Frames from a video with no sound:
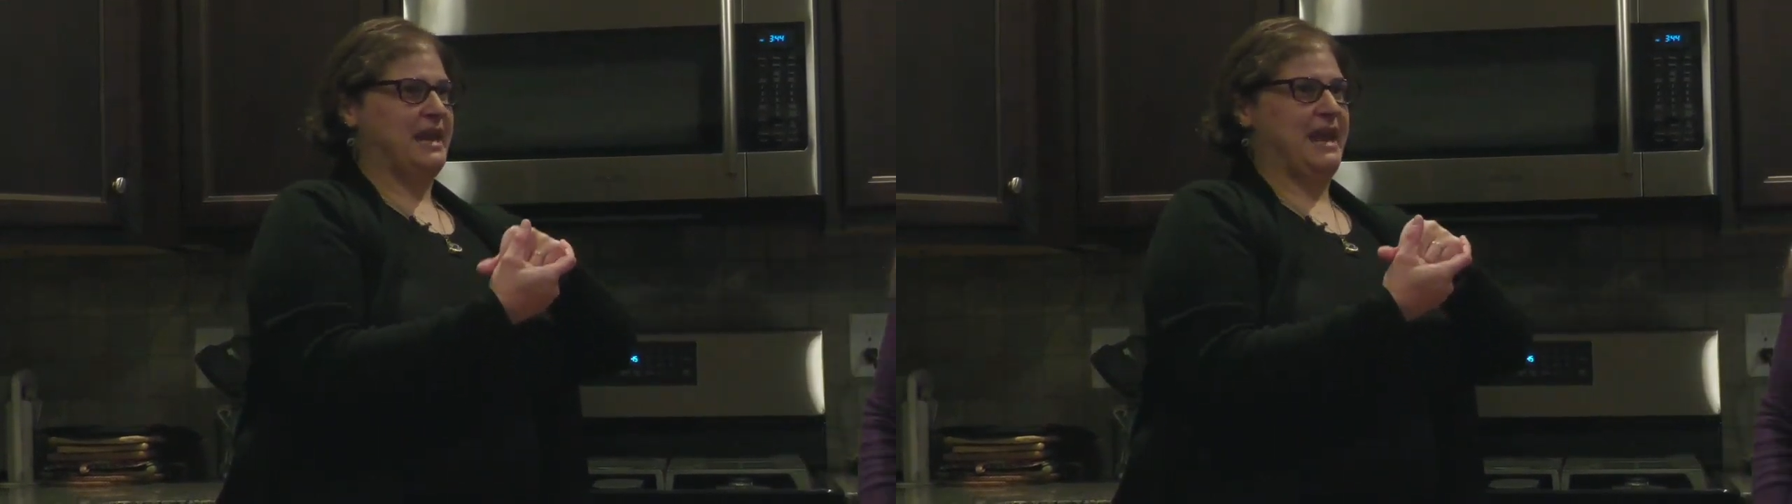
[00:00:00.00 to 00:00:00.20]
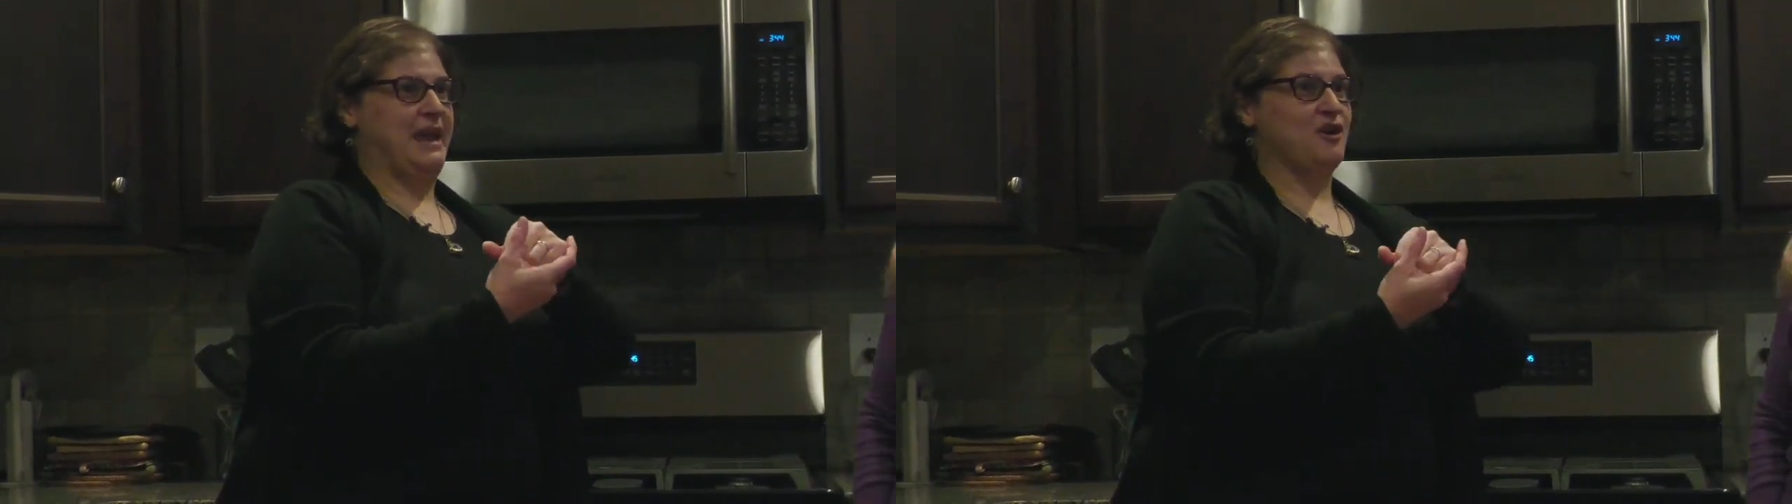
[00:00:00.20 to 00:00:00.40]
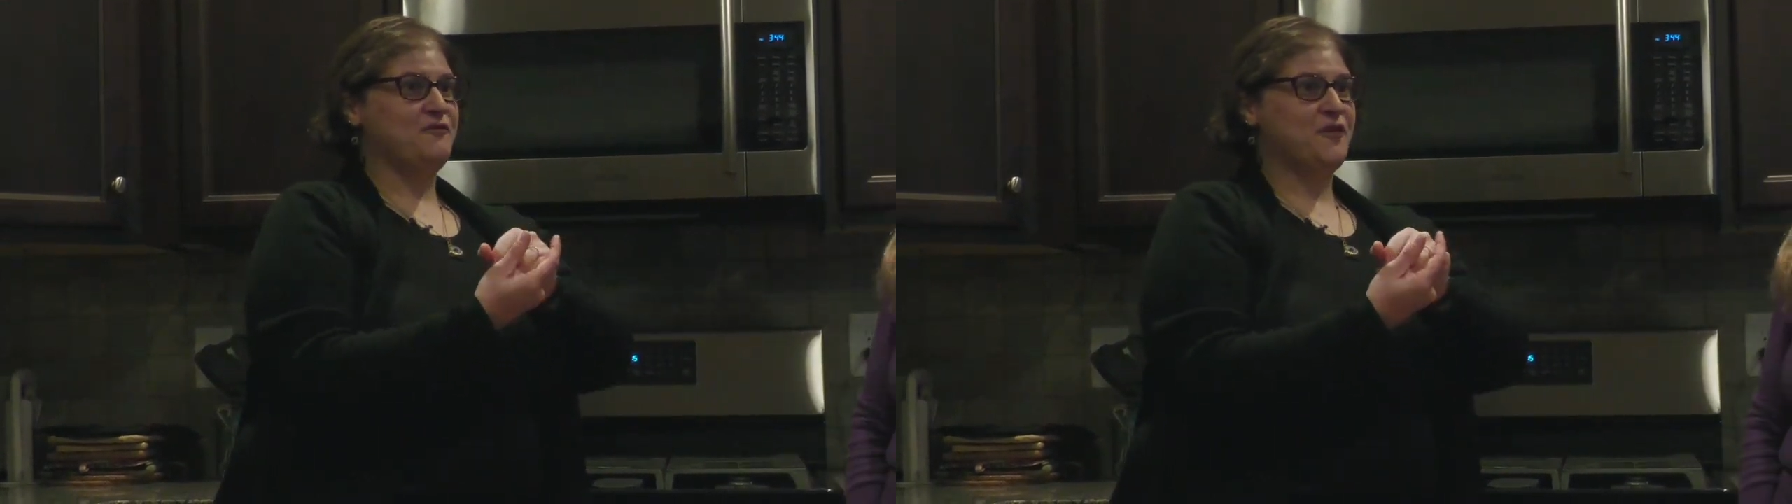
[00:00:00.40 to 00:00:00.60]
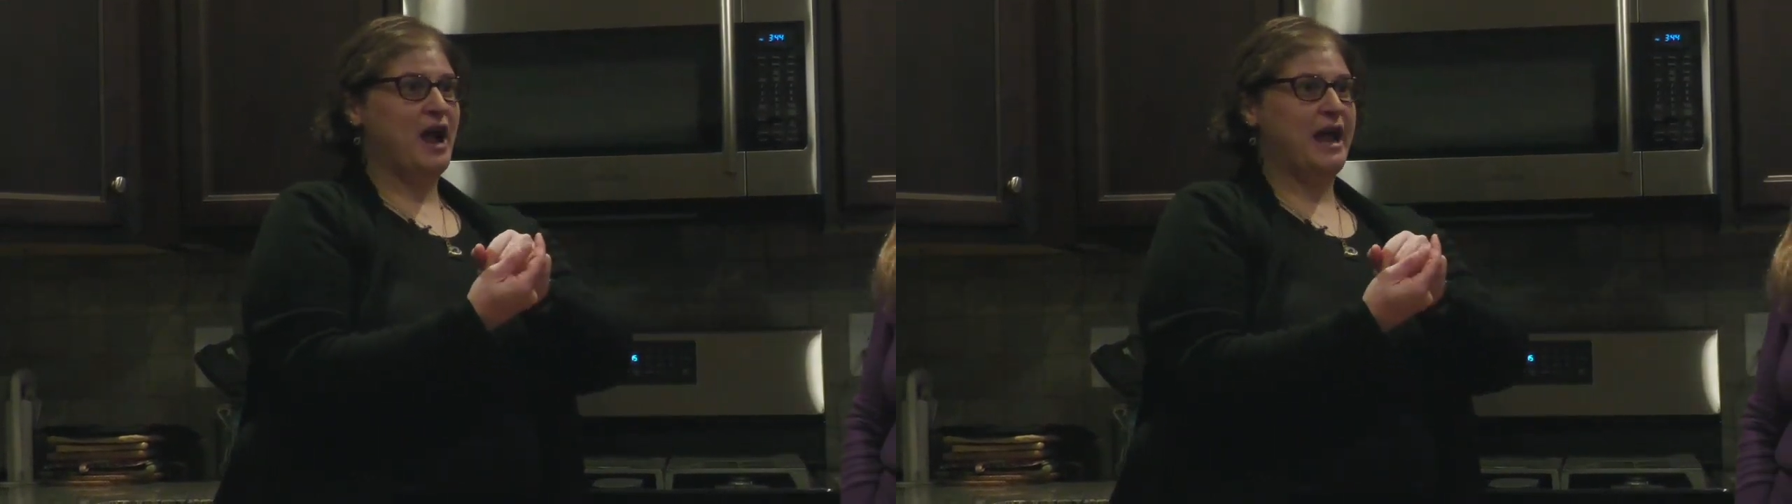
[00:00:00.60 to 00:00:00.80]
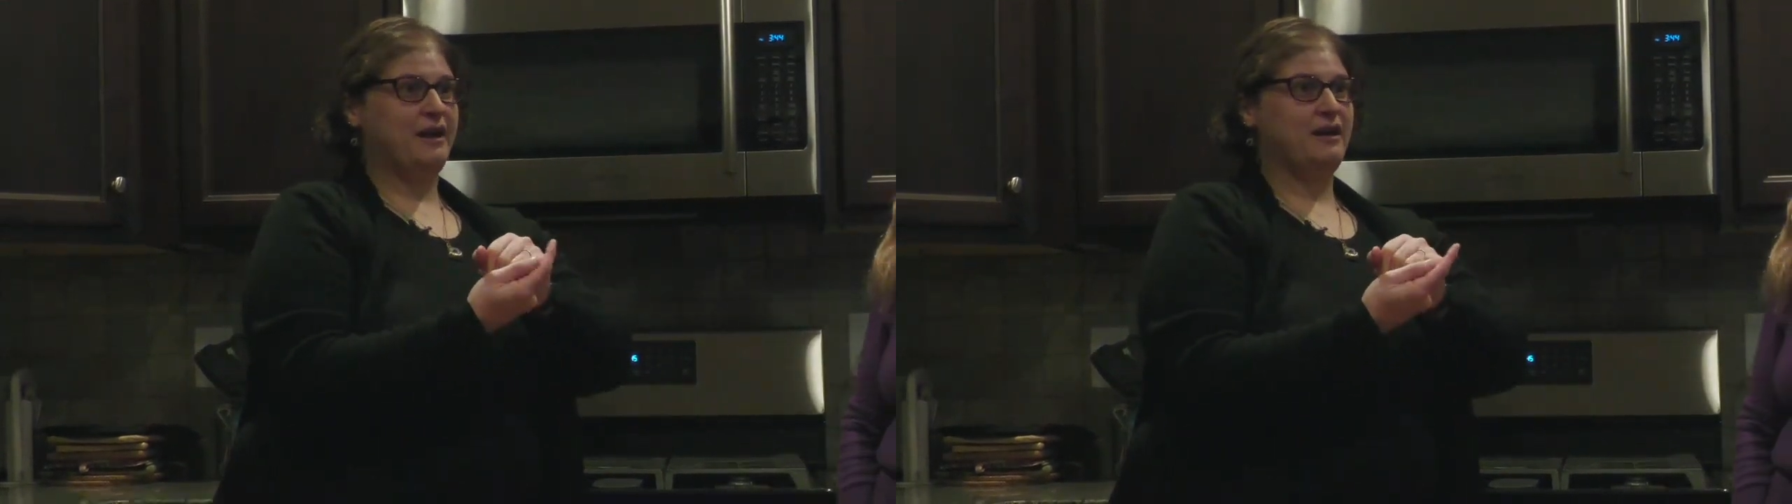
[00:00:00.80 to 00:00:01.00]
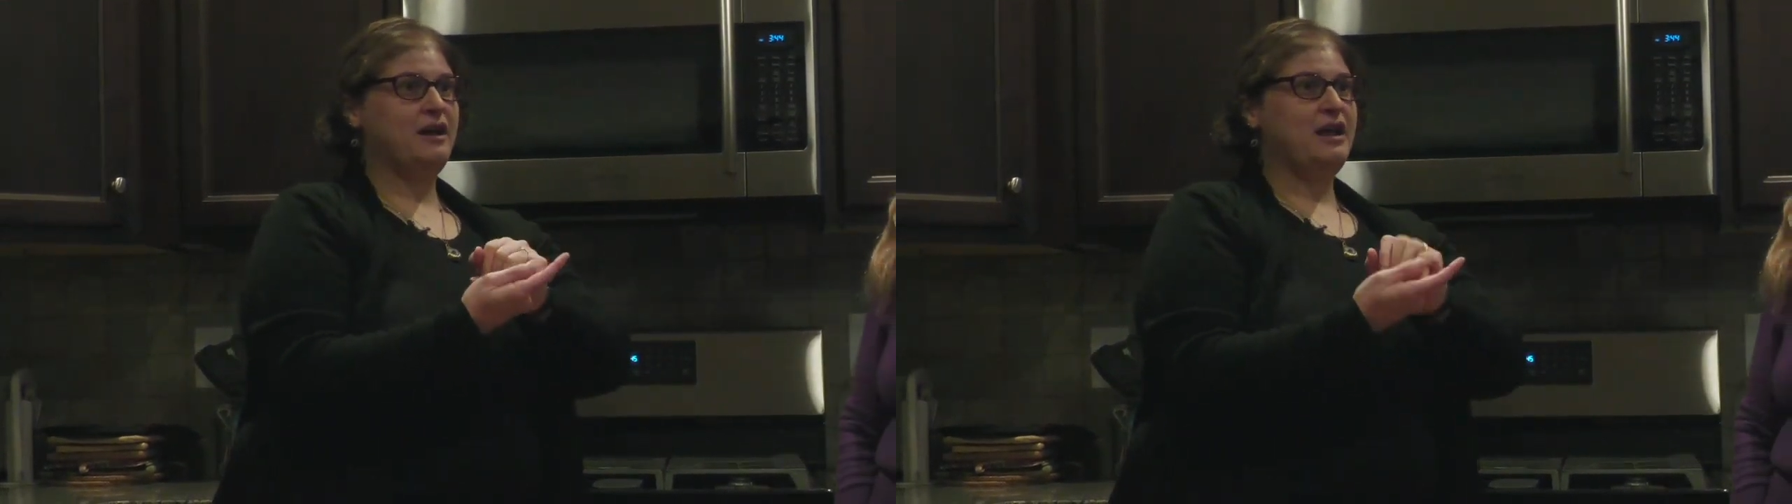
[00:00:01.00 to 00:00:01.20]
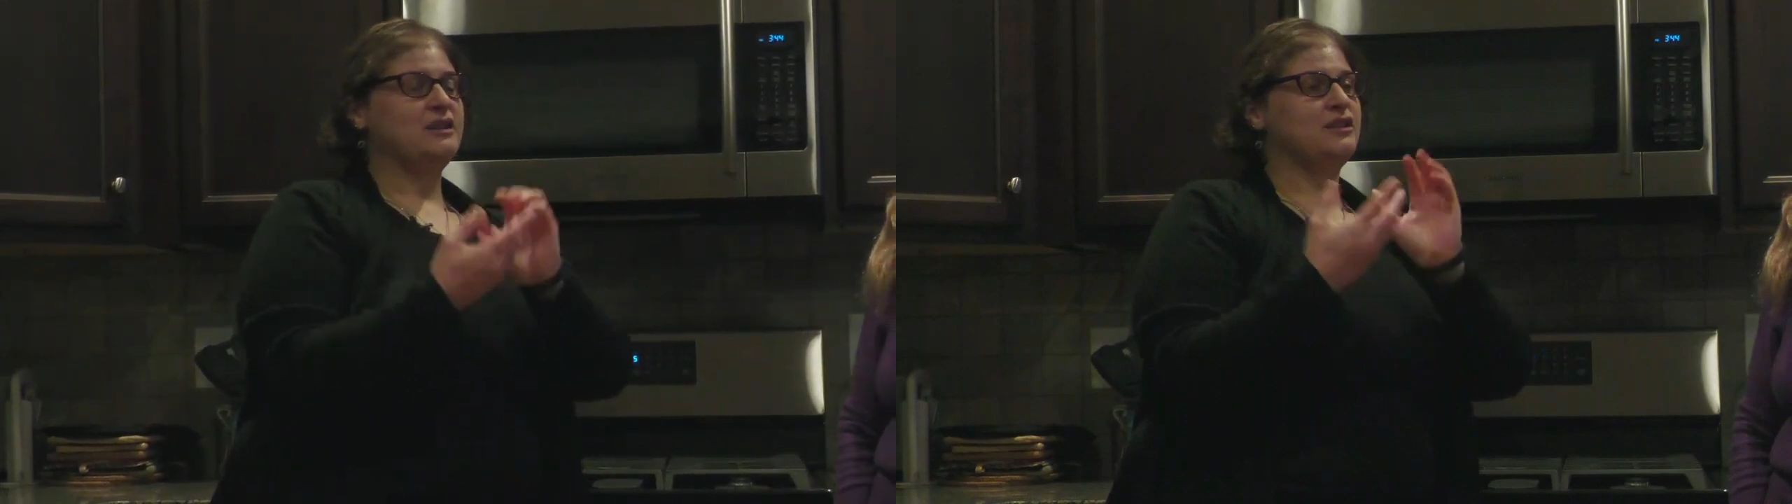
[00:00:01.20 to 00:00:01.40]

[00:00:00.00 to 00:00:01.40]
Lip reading: an air fryer,